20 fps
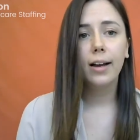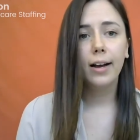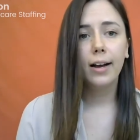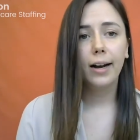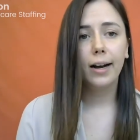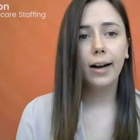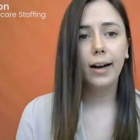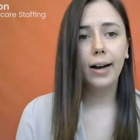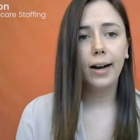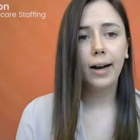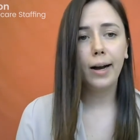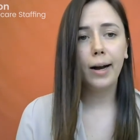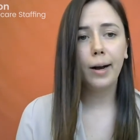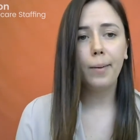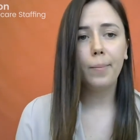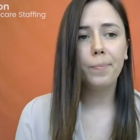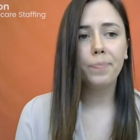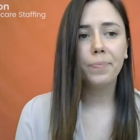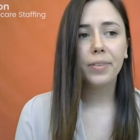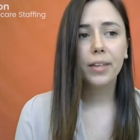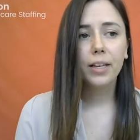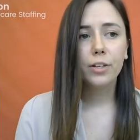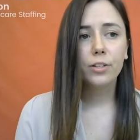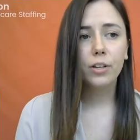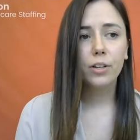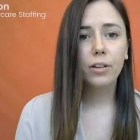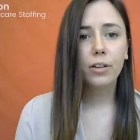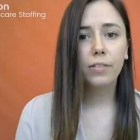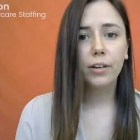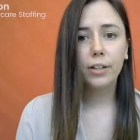So
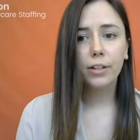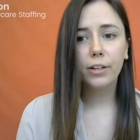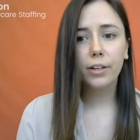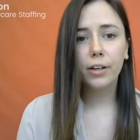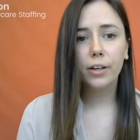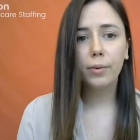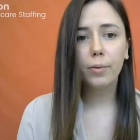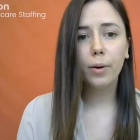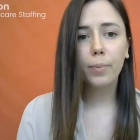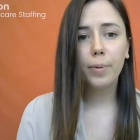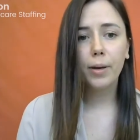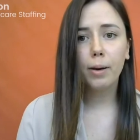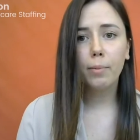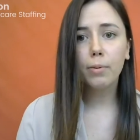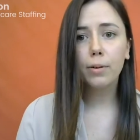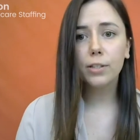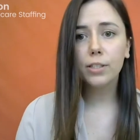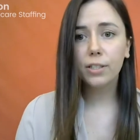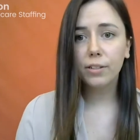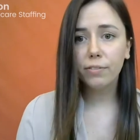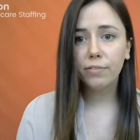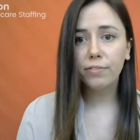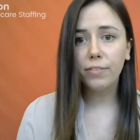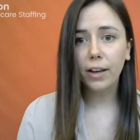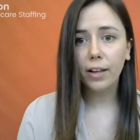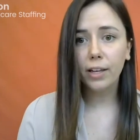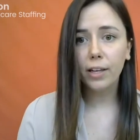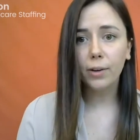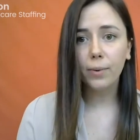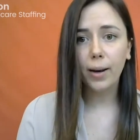the recruiter will be able to
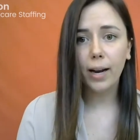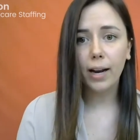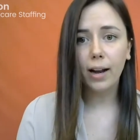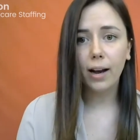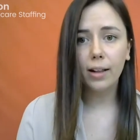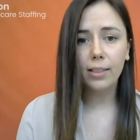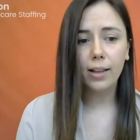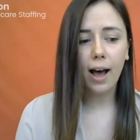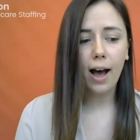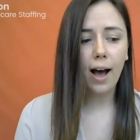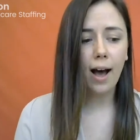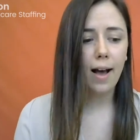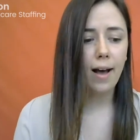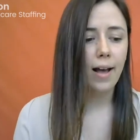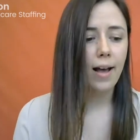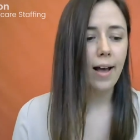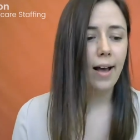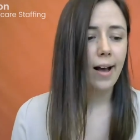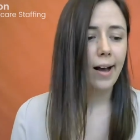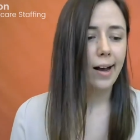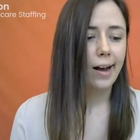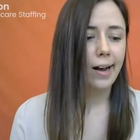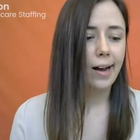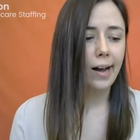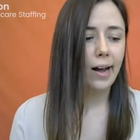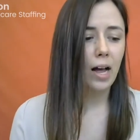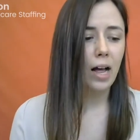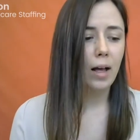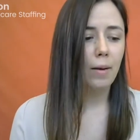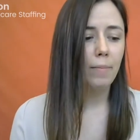fill you in on that.
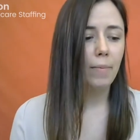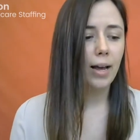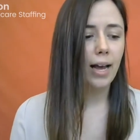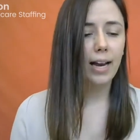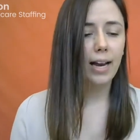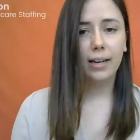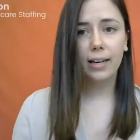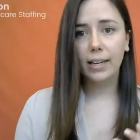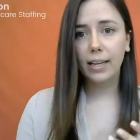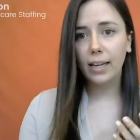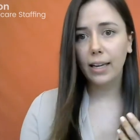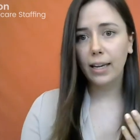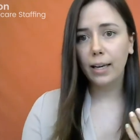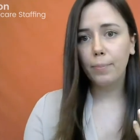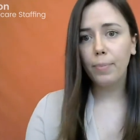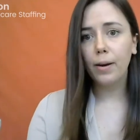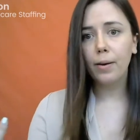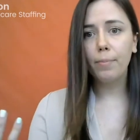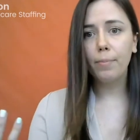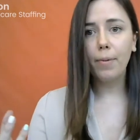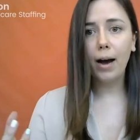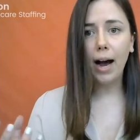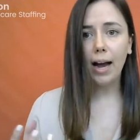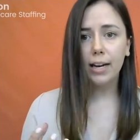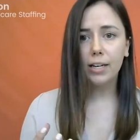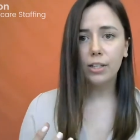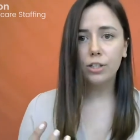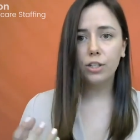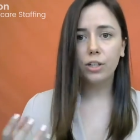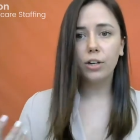And keep in
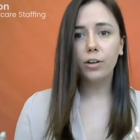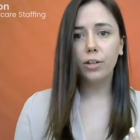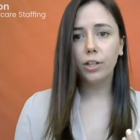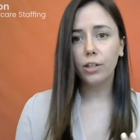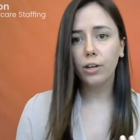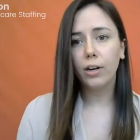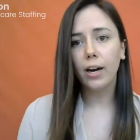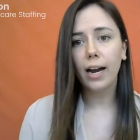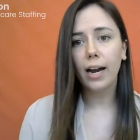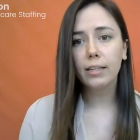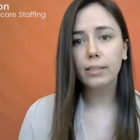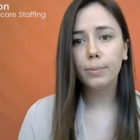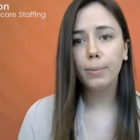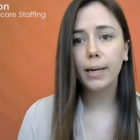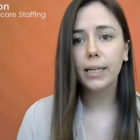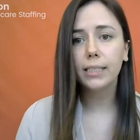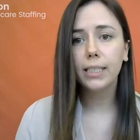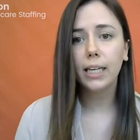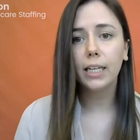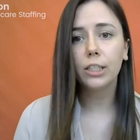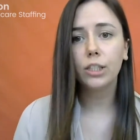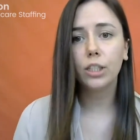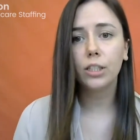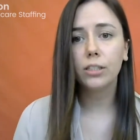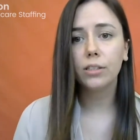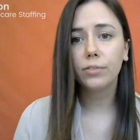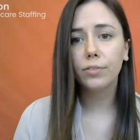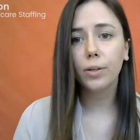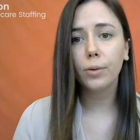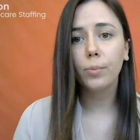mind, your
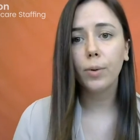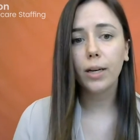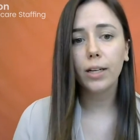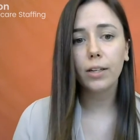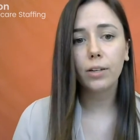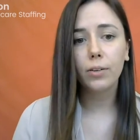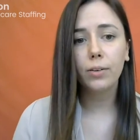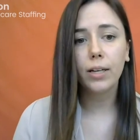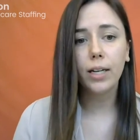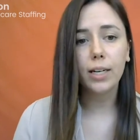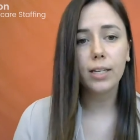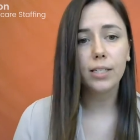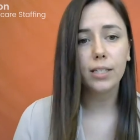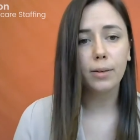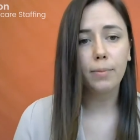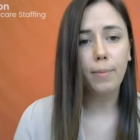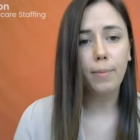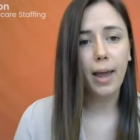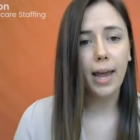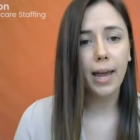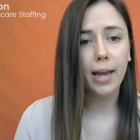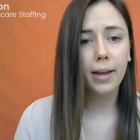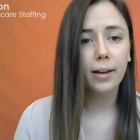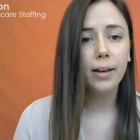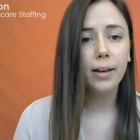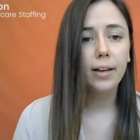expectations for what you need to make.